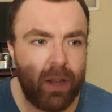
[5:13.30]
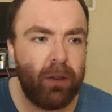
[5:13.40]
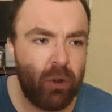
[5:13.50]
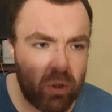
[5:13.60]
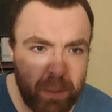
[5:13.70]

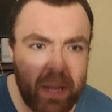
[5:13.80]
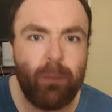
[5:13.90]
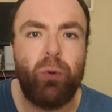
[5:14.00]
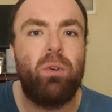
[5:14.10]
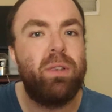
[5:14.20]
New
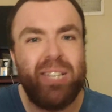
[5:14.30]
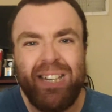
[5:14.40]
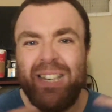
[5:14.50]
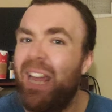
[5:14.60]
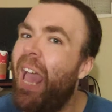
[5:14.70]
Japan World
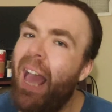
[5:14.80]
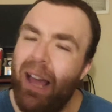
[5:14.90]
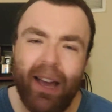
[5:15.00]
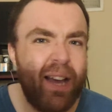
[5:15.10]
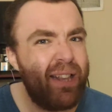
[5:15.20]
didn't
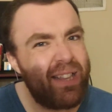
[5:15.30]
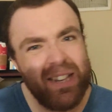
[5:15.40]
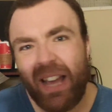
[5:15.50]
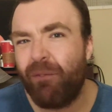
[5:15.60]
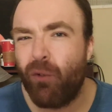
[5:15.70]

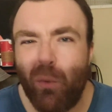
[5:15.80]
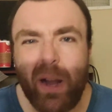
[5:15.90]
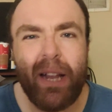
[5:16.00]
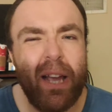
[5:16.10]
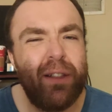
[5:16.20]
have
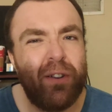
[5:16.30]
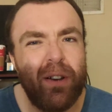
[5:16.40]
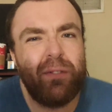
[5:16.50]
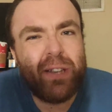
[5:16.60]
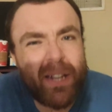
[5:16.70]
quite as
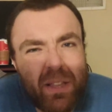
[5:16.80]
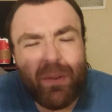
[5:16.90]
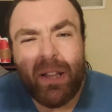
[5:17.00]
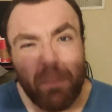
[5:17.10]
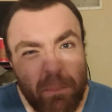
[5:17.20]
good of
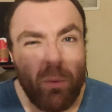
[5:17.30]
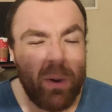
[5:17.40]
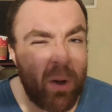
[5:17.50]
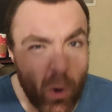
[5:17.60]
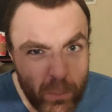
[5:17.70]
connectivity as people
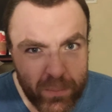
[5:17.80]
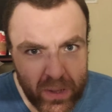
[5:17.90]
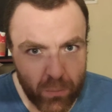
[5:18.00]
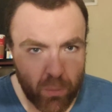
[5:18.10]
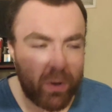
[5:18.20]
would hope
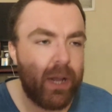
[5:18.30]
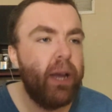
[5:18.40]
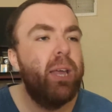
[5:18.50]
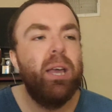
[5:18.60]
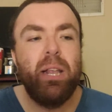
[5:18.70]
it would.
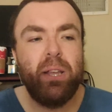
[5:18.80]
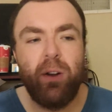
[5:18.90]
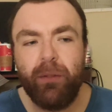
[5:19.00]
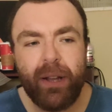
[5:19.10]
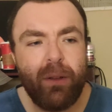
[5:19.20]
The
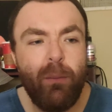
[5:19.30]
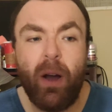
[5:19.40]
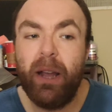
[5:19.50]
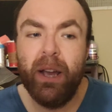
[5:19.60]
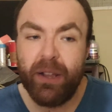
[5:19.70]
only reason
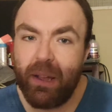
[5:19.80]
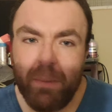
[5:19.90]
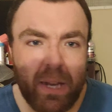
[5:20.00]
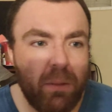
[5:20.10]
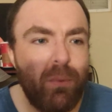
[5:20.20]
why
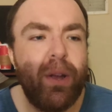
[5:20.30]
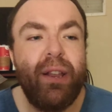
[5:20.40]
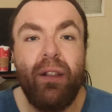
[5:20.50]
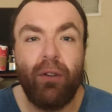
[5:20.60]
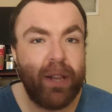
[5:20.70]
some of these
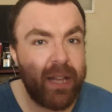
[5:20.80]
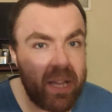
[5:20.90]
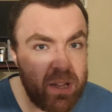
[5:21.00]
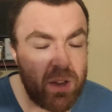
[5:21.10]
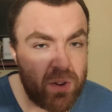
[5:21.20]
places are
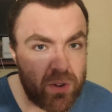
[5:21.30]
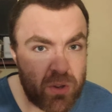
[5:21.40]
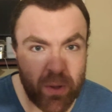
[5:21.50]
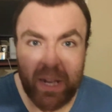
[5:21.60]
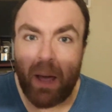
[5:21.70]

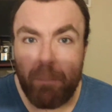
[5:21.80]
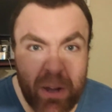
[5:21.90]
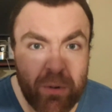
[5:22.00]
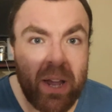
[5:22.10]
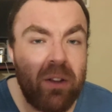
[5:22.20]
doing a lot
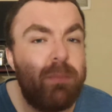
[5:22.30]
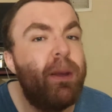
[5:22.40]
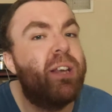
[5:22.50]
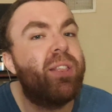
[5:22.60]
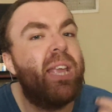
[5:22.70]
better now is
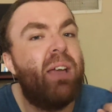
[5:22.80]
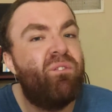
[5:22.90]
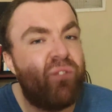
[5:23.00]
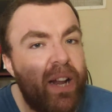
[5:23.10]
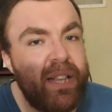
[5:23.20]
because they have
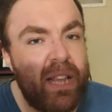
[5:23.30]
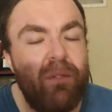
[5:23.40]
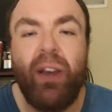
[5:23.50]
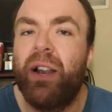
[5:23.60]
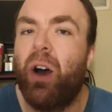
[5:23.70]
Fight
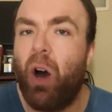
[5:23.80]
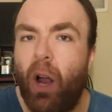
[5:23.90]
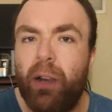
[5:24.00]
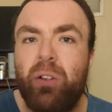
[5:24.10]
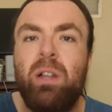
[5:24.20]
TV and
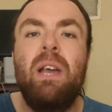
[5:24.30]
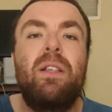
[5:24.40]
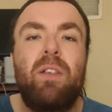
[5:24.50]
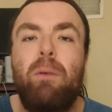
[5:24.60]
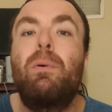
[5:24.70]
other
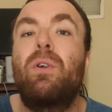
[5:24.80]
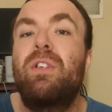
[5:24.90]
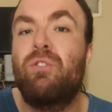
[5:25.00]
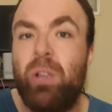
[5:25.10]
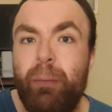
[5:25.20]
third-party
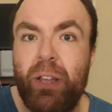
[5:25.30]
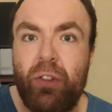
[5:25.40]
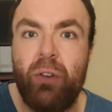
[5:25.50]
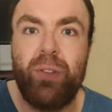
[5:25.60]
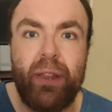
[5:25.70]
streaming
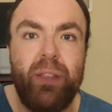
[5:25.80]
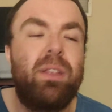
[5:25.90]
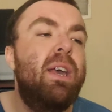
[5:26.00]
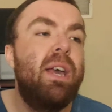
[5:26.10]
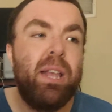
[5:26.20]

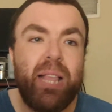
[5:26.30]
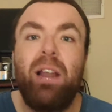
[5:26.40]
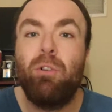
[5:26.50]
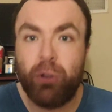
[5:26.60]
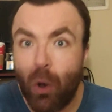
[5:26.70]
services
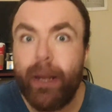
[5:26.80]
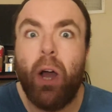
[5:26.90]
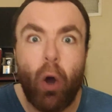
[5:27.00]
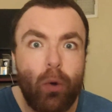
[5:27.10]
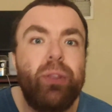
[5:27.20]
that are doing
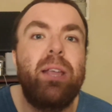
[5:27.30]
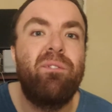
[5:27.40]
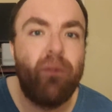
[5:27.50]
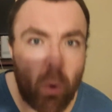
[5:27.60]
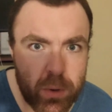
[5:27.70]
the hosting
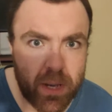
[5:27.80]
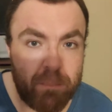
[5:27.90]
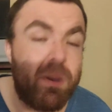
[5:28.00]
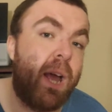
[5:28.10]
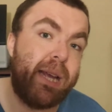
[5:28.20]
for
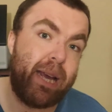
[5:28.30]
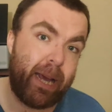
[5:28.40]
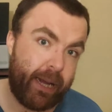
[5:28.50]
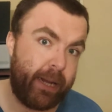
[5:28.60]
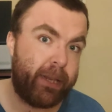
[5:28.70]
them, like
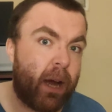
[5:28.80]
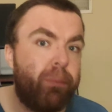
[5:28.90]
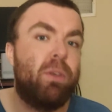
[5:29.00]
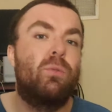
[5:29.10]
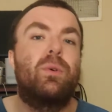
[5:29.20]

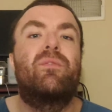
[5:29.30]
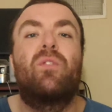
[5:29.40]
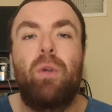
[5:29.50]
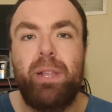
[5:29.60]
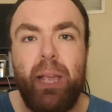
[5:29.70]
AEW,
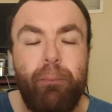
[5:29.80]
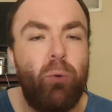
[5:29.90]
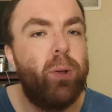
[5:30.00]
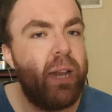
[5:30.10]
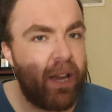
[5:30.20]
for
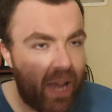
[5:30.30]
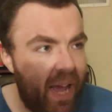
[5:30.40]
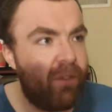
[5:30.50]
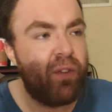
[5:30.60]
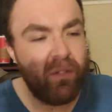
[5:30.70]
example, when they
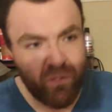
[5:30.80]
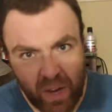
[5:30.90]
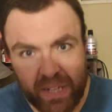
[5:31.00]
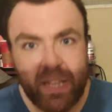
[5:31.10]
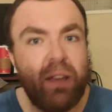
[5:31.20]
have
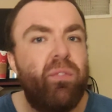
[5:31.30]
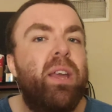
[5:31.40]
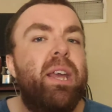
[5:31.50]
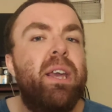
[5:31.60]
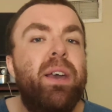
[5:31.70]
Fight
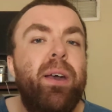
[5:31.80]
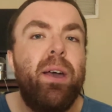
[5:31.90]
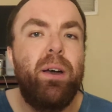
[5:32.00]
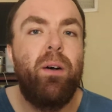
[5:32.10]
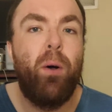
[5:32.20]
TV
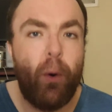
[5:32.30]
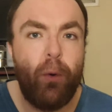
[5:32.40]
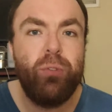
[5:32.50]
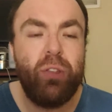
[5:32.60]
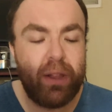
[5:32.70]

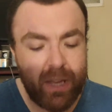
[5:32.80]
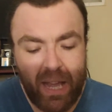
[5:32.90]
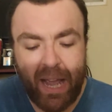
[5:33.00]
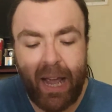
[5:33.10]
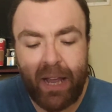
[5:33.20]
host
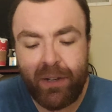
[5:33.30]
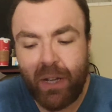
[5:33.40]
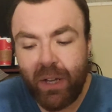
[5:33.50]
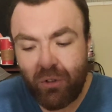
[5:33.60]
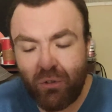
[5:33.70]
and
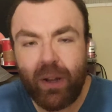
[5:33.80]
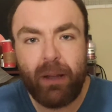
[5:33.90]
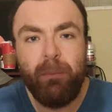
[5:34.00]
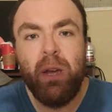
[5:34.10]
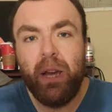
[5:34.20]

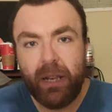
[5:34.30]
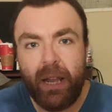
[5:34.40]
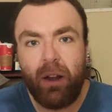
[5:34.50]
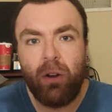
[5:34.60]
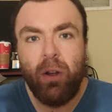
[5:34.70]
stream
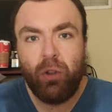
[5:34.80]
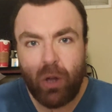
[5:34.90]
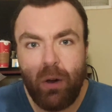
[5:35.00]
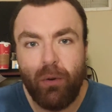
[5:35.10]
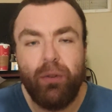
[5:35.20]
their
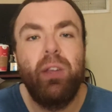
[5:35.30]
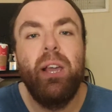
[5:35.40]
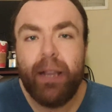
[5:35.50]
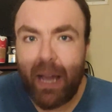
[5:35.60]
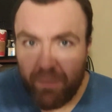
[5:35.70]
shows.
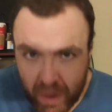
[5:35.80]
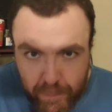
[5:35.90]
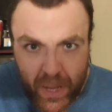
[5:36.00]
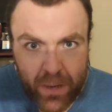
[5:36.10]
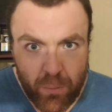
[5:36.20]
They have
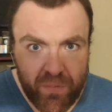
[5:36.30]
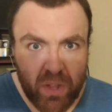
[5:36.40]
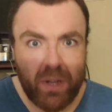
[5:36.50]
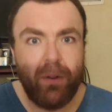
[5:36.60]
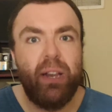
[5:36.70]
enough bandwidth
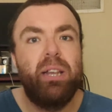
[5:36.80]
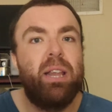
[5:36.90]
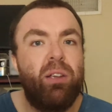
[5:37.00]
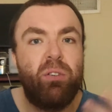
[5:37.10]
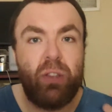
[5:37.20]
to do it.
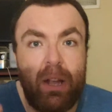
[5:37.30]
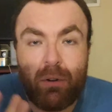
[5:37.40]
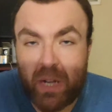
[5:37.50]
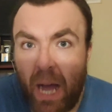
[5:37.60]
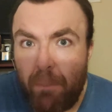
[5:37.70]

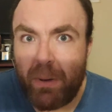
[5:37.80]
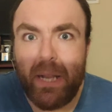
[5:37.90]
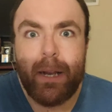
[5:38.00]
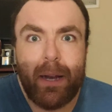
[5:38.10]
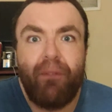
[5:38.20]
They're
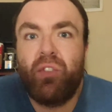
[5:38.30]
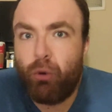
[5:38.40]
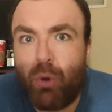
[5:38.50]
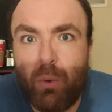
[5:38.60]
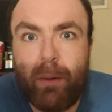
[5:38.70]
competent enough
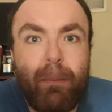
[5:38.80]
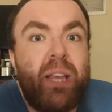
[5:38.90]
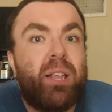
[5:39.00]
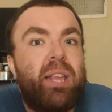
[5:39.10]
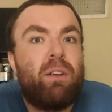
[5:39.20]
to do it
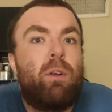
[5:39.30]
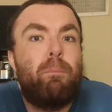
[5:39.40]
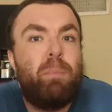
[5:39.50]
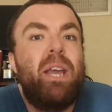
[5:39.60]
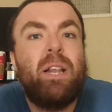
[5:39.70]
because they are
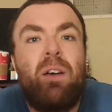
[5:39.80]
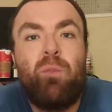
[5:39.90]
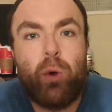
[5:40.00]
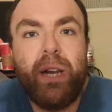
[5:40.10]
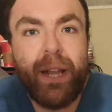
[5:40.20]
a big
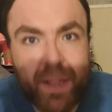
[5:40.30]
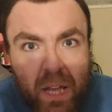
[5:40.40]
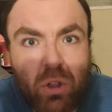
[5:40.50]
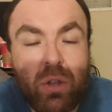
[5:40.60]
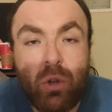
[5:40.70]
enough
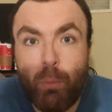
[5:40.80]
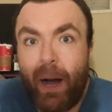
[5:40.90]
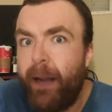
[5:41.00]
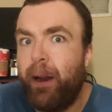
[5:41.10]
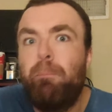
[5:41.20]
organization to
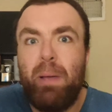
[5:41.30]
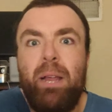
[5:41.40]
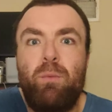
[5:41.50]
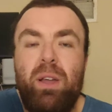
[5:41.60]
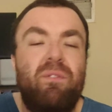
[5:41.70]
buy enough
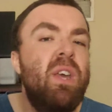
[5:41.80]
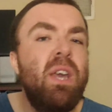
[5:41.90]
bandwidth.